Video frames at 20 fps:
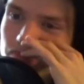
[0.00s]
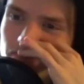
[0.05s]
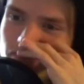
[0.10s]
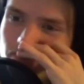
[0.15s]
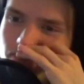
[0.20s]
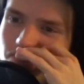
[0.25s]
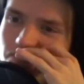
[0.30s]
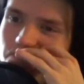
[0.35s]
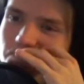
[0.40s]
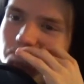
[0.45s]
I
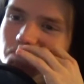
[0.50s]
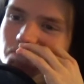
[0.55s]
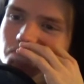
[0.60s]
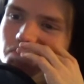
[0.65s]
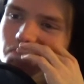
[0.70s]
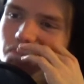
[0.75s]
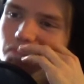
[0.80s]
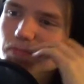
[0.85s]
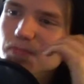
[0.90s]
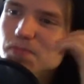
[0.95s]
don't think
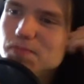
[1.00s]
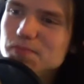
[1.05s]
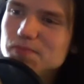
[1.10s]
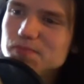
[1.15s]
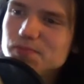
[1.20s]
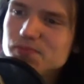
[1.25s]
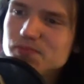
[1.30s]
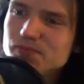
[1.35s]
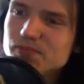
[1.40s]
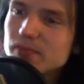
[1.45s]
that's a good
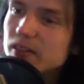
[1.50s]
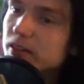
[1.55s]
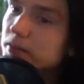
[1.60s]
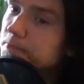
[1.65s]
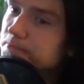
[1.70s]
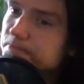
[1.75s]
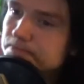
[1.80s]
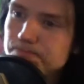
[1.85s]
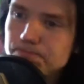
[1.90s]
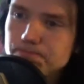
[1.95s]
idea,
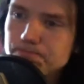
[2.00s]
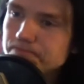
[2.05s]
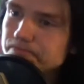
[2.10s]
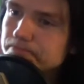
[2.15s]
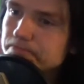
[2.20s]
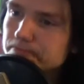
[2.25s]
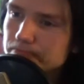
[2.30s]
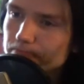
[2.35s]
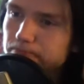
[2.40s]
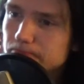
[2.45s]
scary
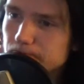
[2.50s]
lady.